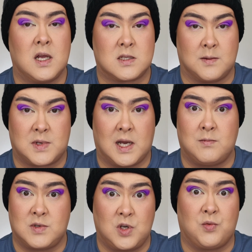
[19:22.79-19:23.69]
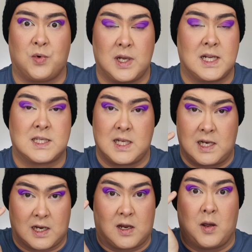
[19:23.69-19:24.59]
Sometimes you really see
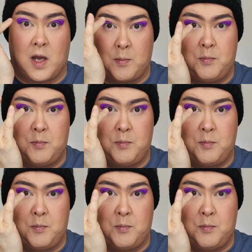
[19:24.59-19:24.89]
like a